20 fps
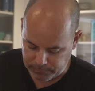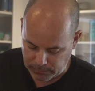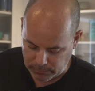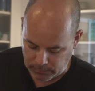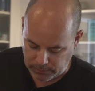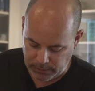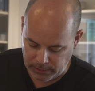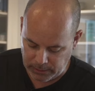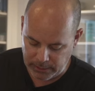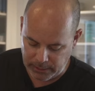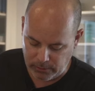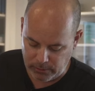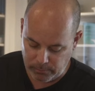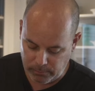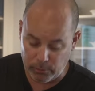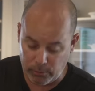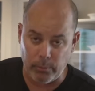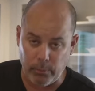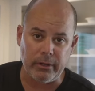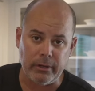Any herb
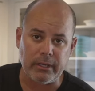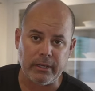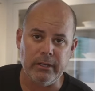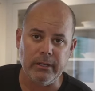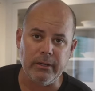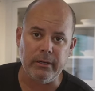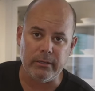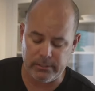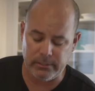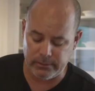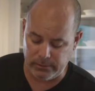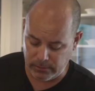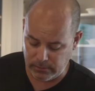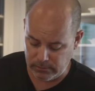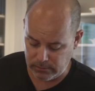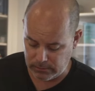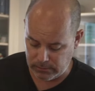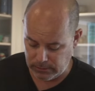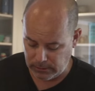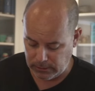will work in here
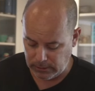too.